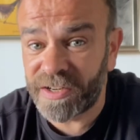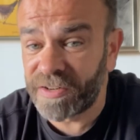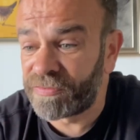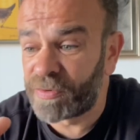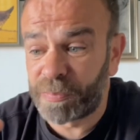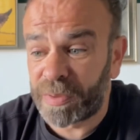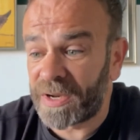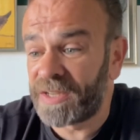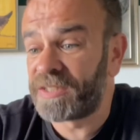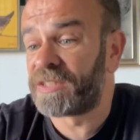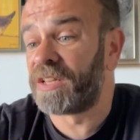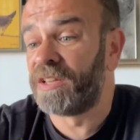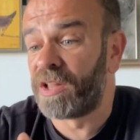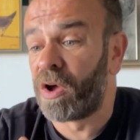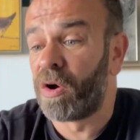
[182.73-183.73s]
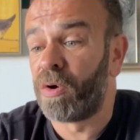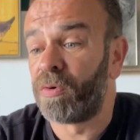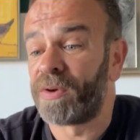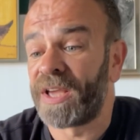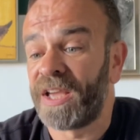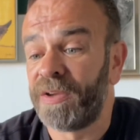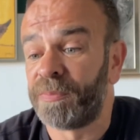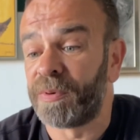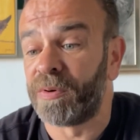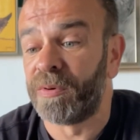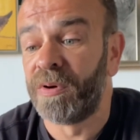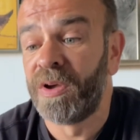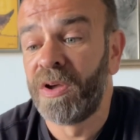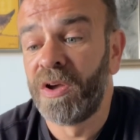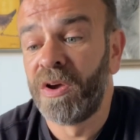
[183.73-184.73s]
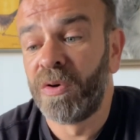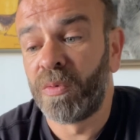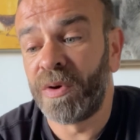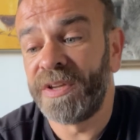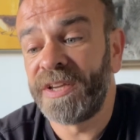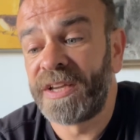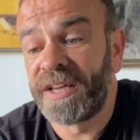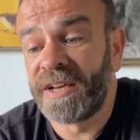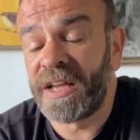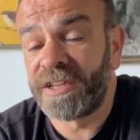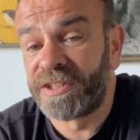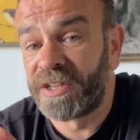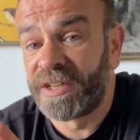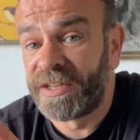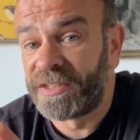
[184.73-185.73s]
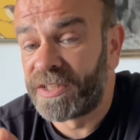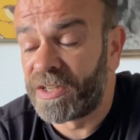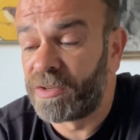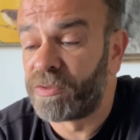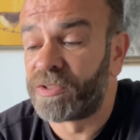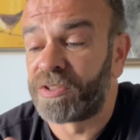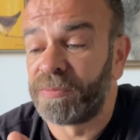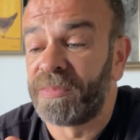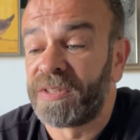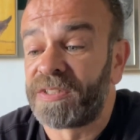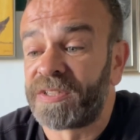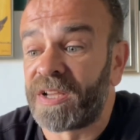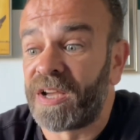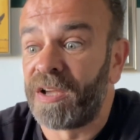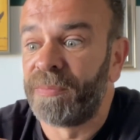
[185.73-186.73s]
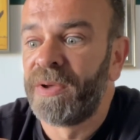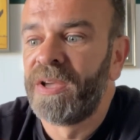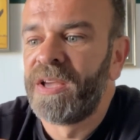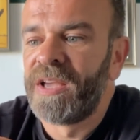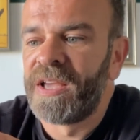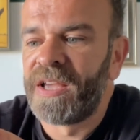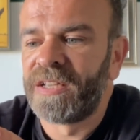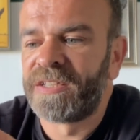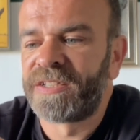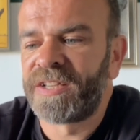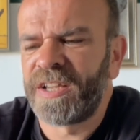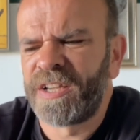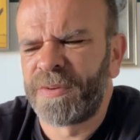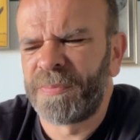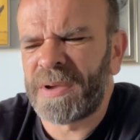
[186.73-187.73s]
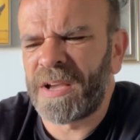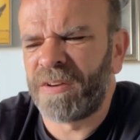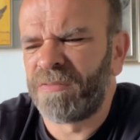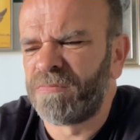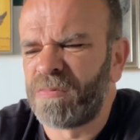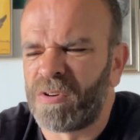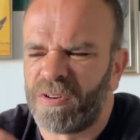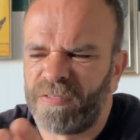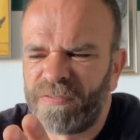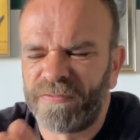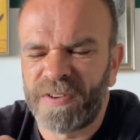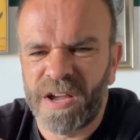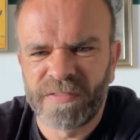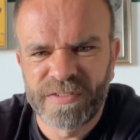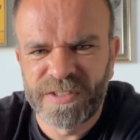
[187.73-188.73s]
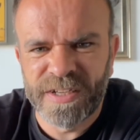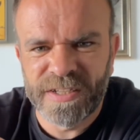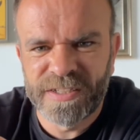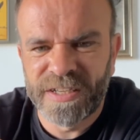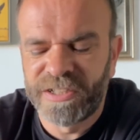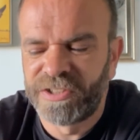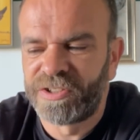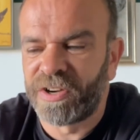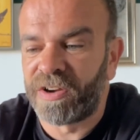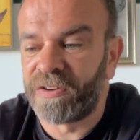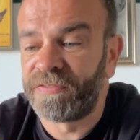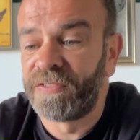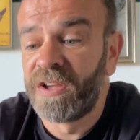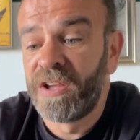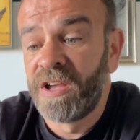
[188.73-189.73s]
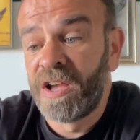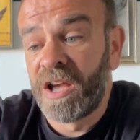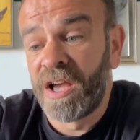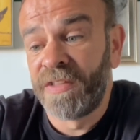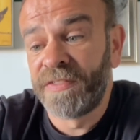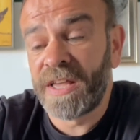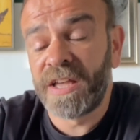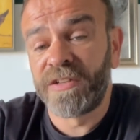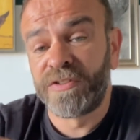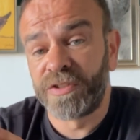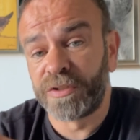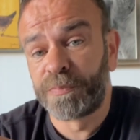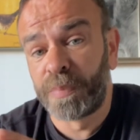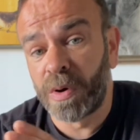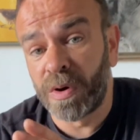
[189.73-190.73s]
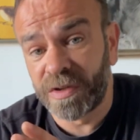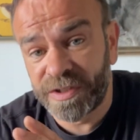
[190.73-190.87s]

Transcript: of replacing the whole cable, what you can actually do some of the time is take about 5 or 6 inch off and then just put a